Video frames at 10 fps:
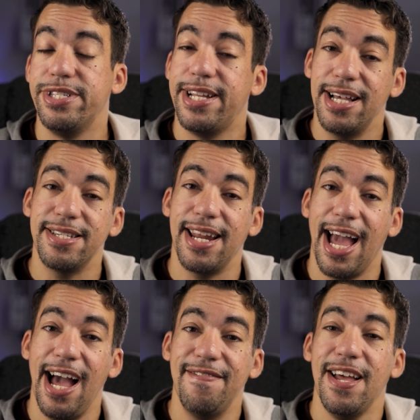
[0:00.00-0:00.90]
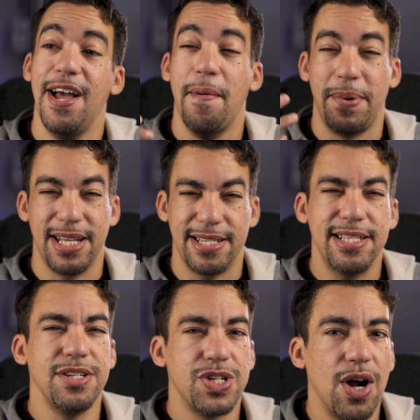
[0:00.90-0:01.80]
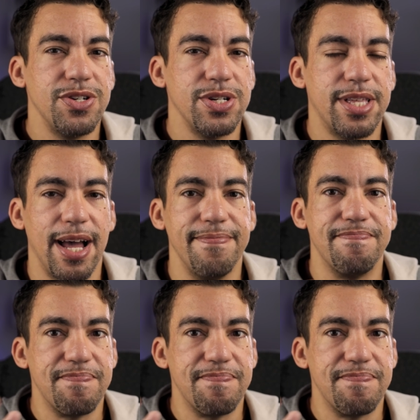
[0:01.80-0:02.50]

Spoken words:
doesn't have, but they still charge you that